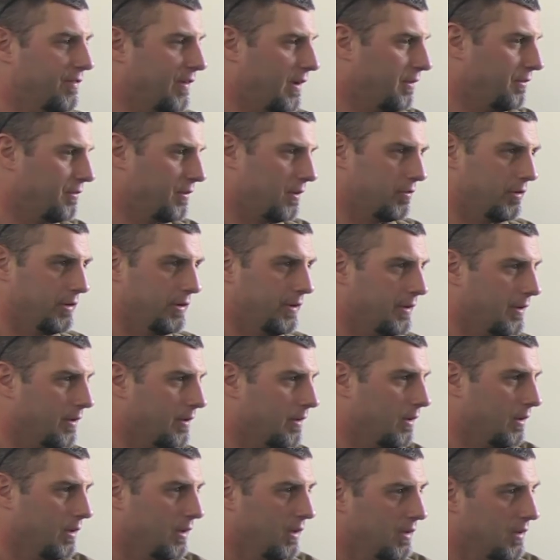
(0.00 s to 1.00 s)
events every
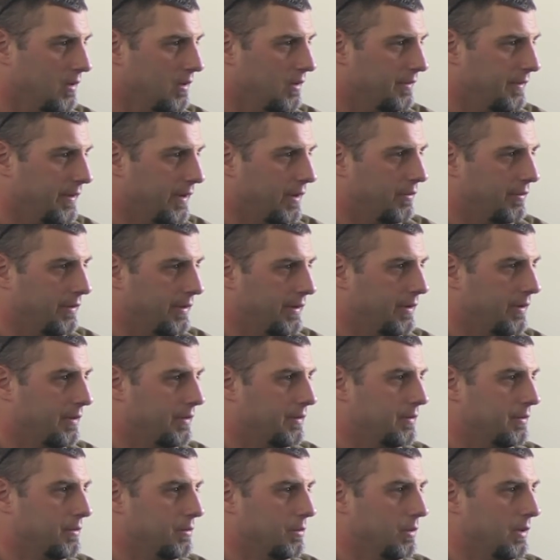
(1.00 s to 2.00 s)
year down there
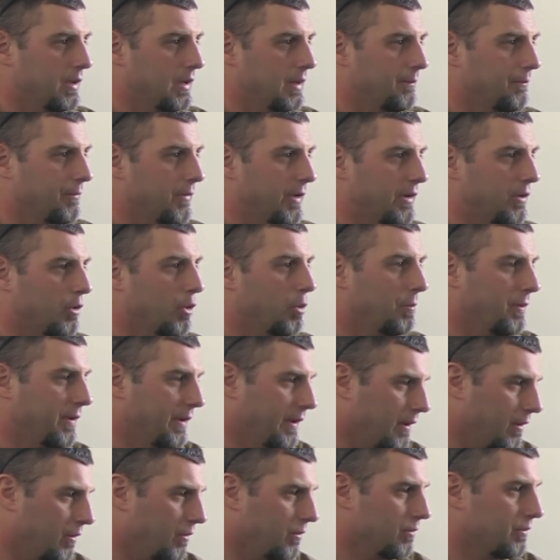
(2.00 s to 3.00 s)
to like open
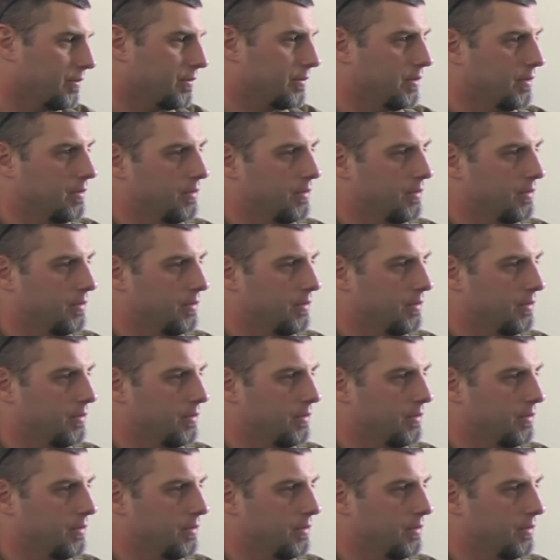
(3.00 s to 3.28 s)
house,